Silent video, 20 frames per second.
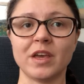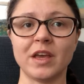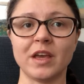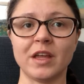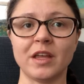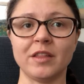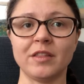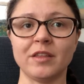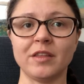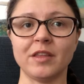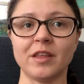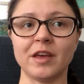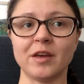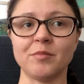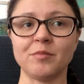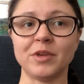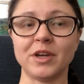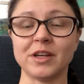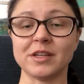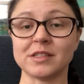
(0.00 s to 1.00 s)
and
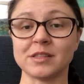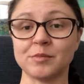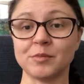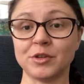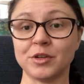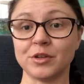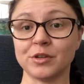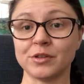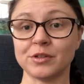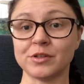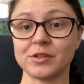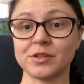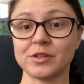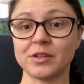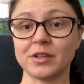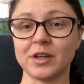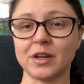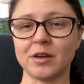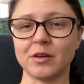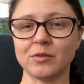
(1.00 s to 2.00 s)
that because I'm a nurse
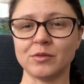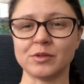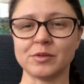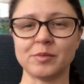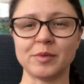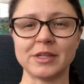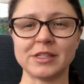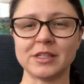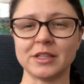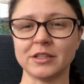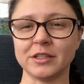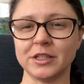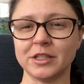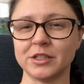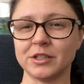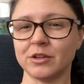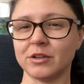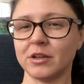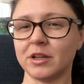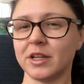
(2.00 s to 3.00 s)
that I was basically
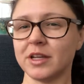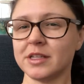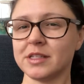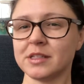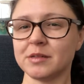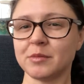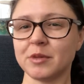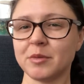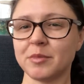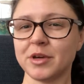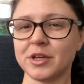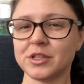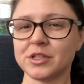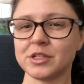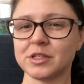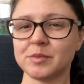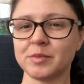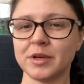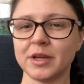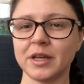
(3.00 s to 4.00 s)
internalizing my
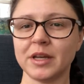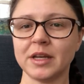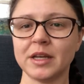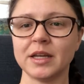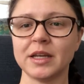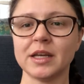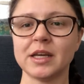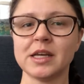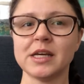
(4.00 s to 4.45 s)
patient's pain.